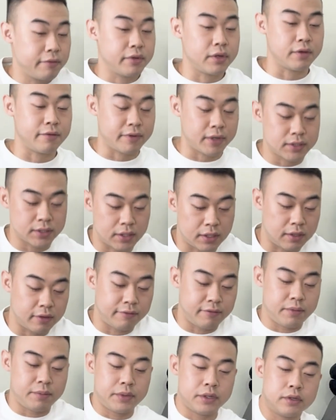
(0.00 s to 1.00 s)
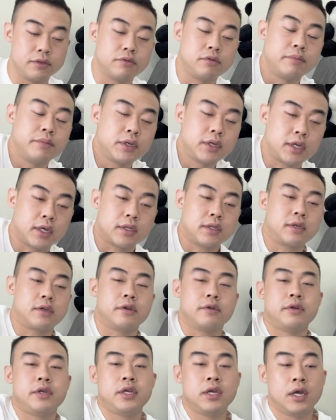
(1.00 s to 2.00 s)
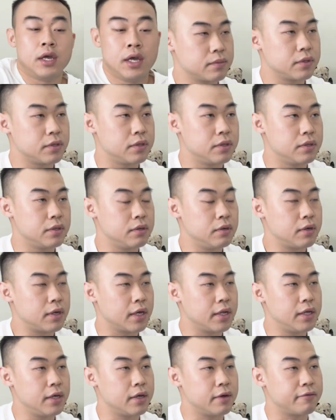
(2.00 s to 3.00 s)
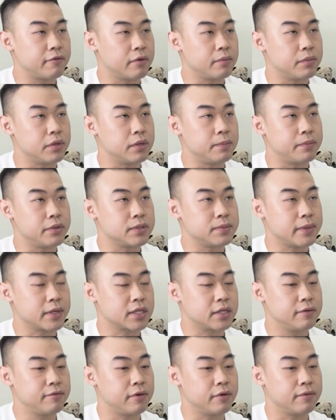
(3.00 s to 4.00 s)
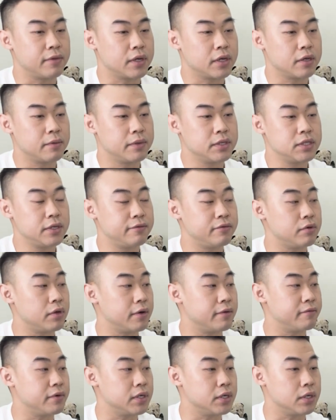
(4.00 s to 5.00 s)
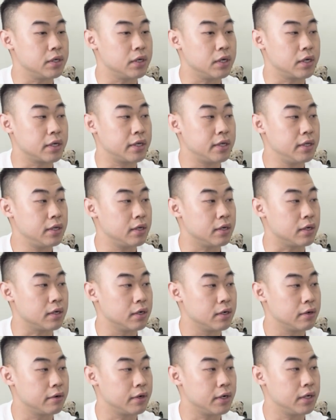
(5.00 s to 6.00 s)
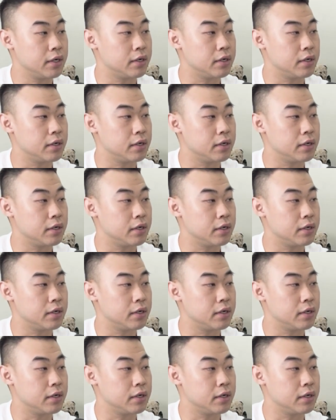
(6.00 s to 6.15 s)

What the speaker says: of the events in the female swimming category. You look at it from a perspective of like, imagine if you have a kid, right?